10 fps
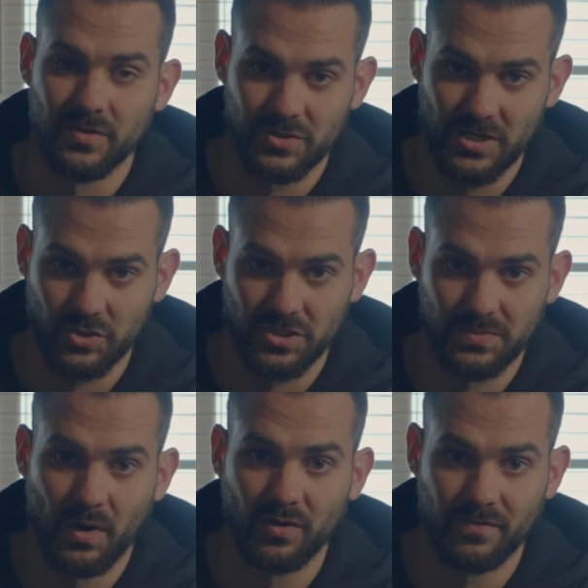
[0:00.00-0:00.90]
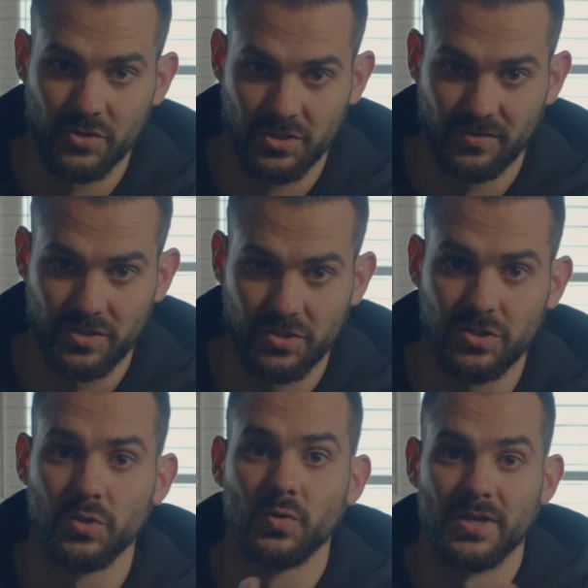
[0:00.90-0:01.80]
There's actually a smaller version of this
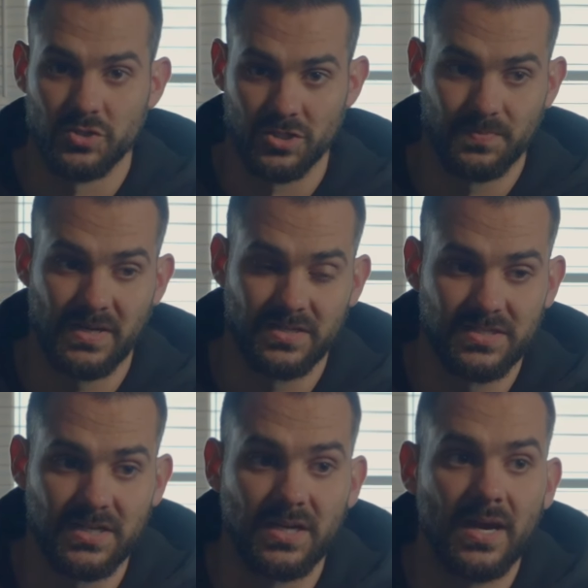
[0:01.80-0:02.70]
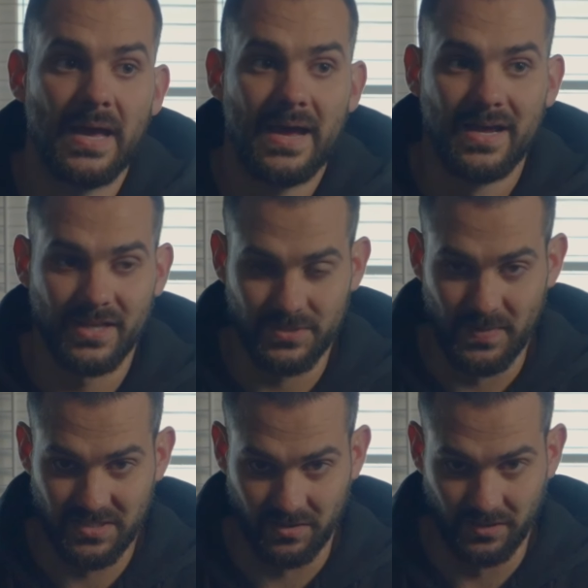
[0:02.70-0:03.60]
too that's just B and C. That's
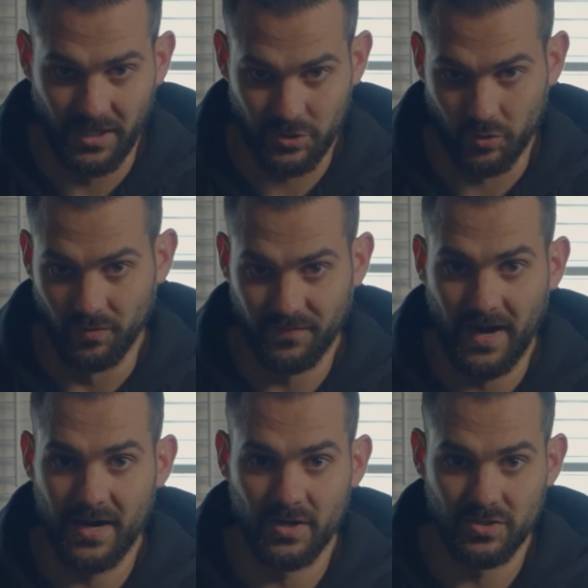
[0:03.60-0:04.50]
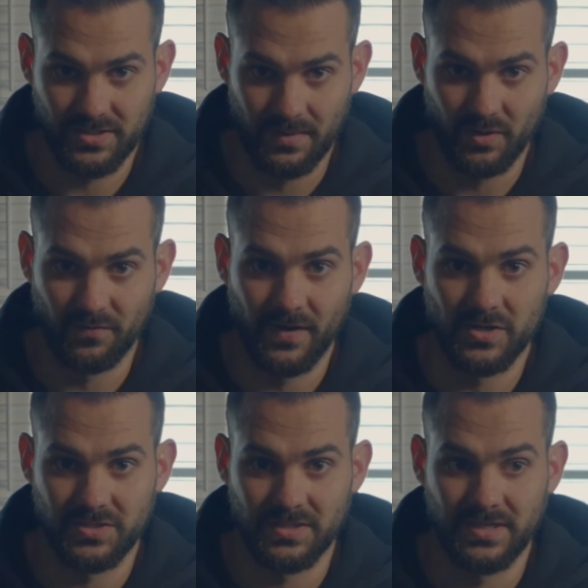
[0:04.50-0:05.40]
basically electrical fires, chemical
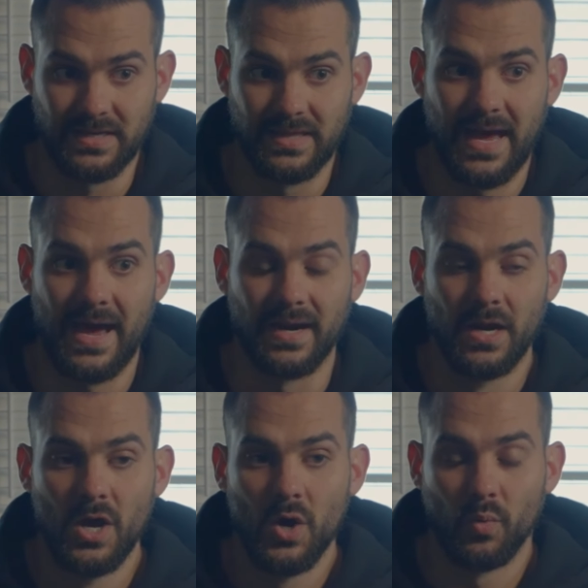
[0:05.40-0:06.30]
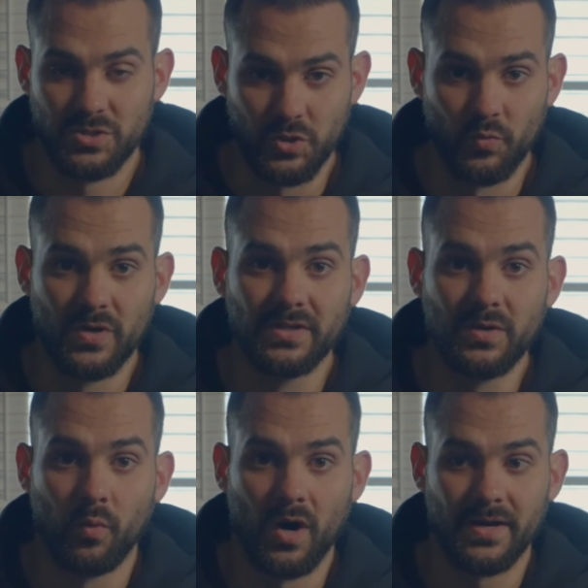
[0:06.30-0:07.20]
fires, things like that. What you really
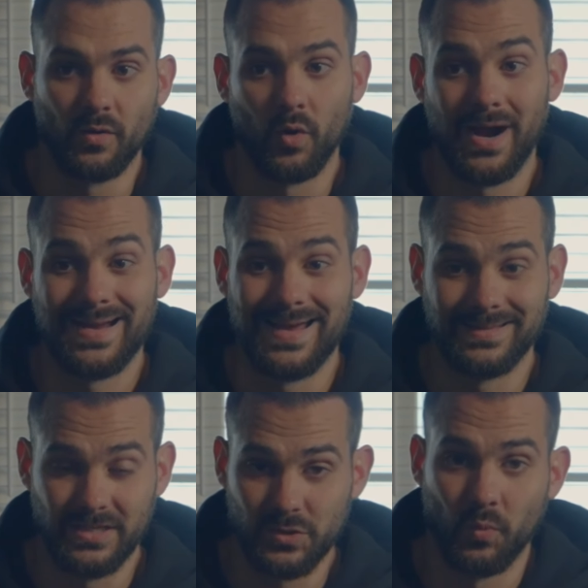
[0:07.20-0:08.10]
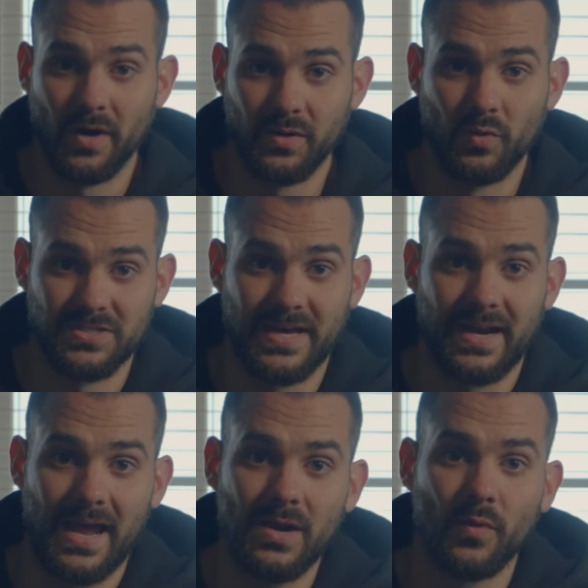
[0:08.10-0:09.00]
want, or I at least wanted, was that
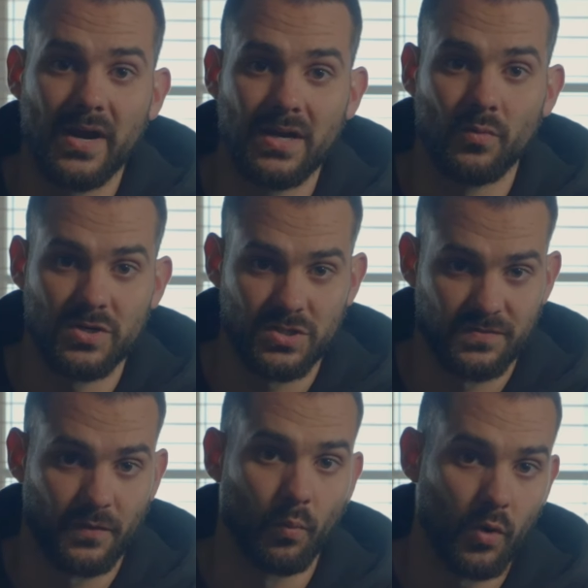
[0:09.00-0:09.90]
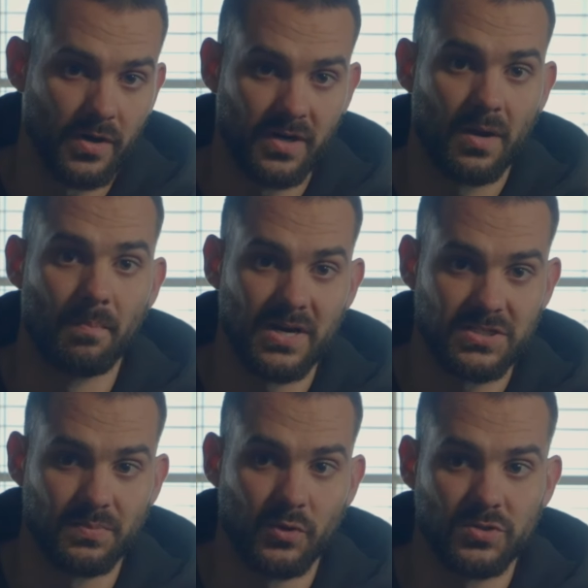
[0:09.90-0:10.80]
A rating, which is for wood
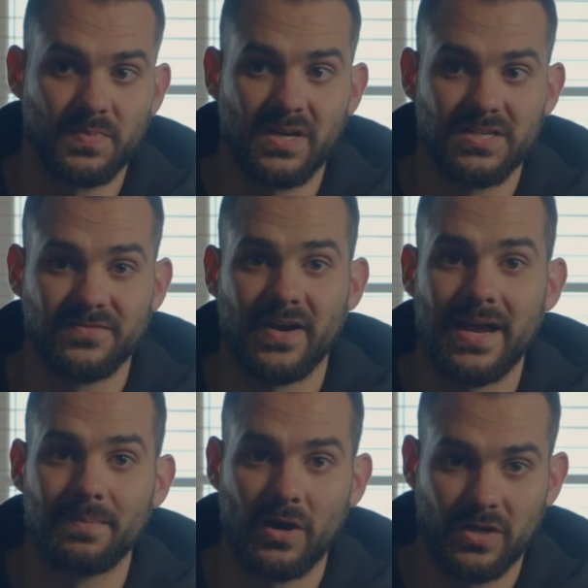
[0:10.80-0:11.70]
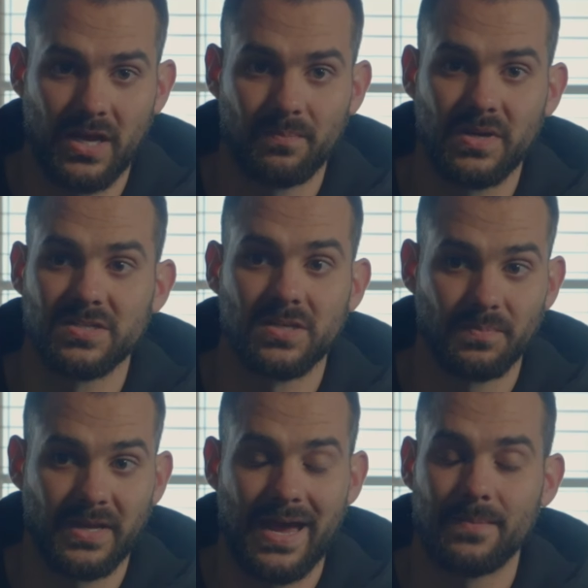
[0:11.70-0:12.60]
combustibles, because if I am out camping,
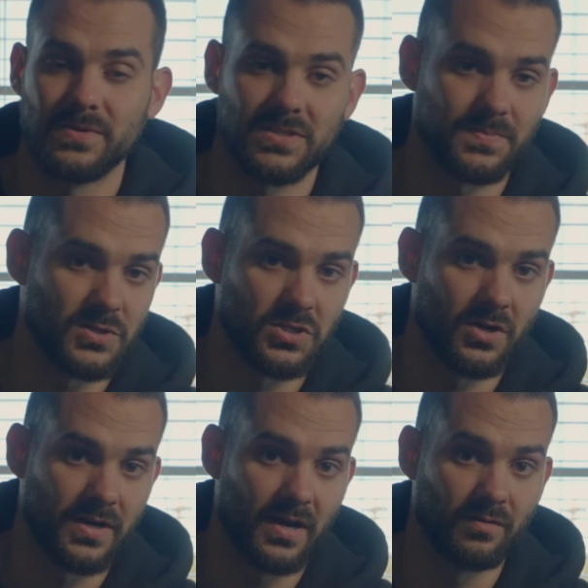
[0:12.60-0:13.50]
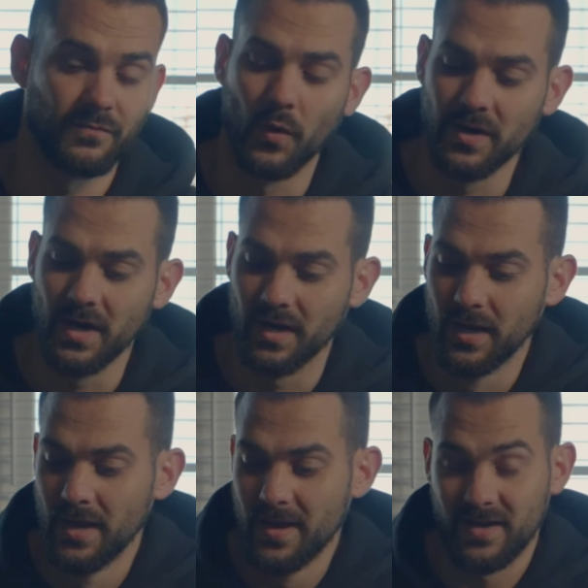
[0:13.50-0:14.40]
something happens, especially here in California,
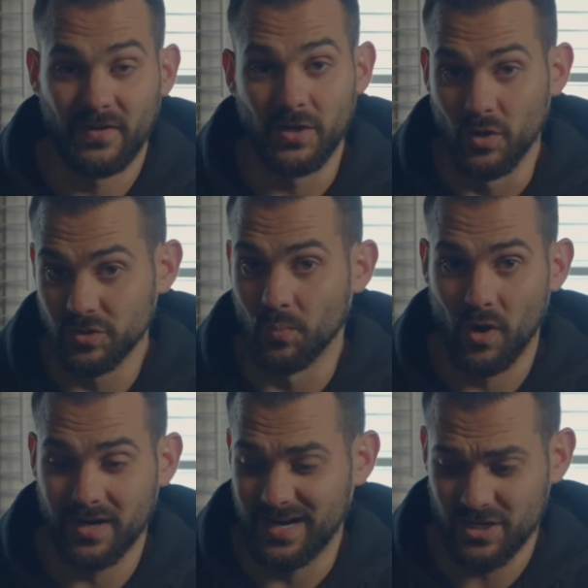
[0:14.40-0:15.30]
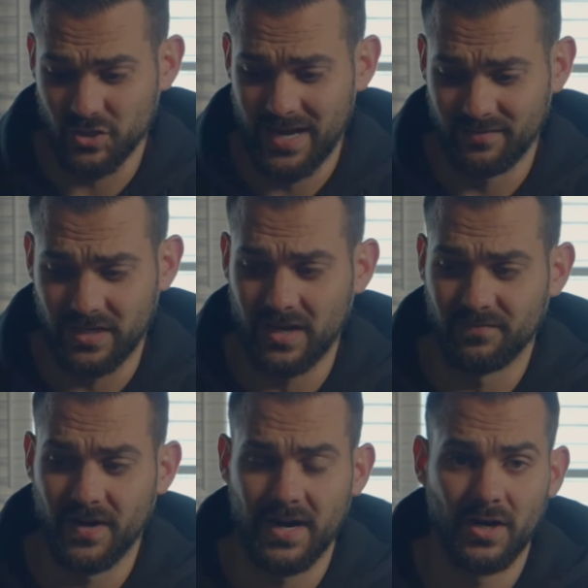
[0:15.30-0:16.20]
if I go somewhere I can actually have a
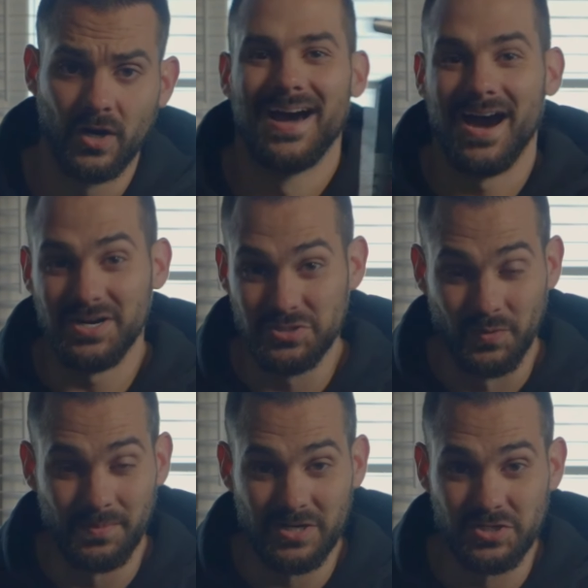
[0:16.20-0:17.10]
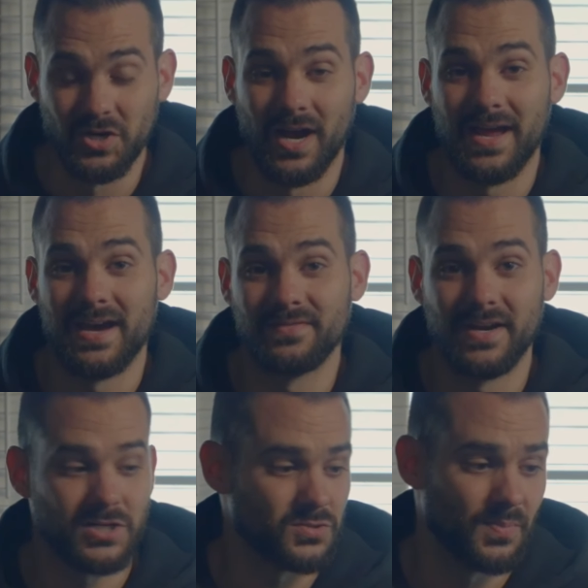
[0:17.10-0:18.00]
campfire, I just wanna make sure I have that
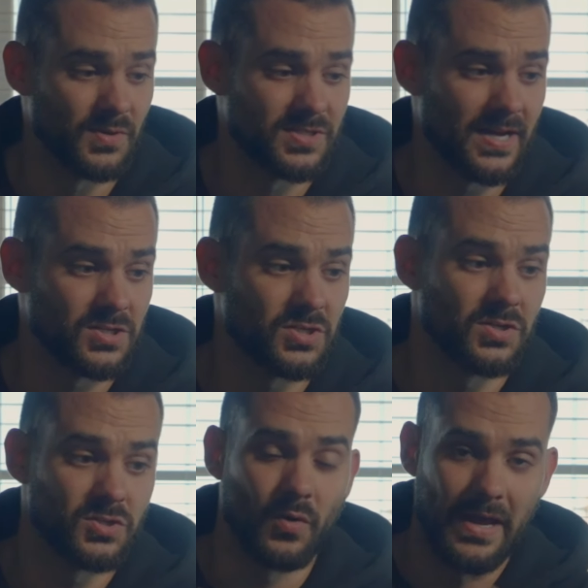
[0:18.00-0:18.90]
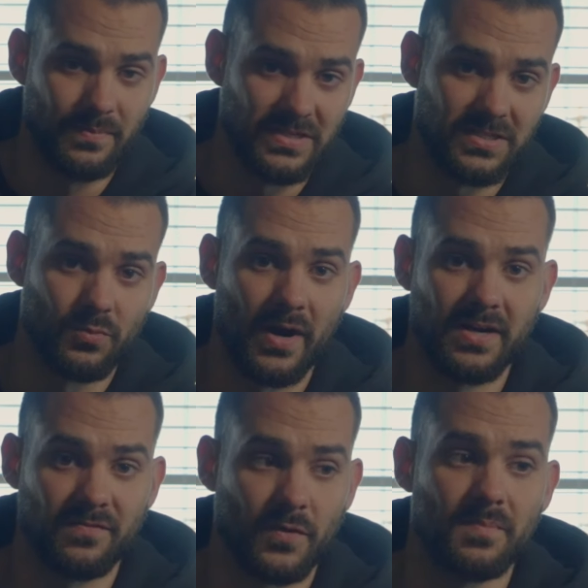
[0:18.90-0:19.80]
extra protection. So ABC
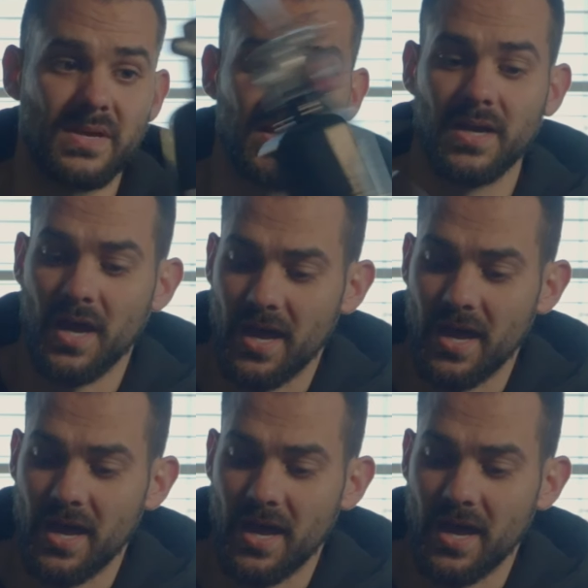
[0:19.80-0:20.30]
rating for me.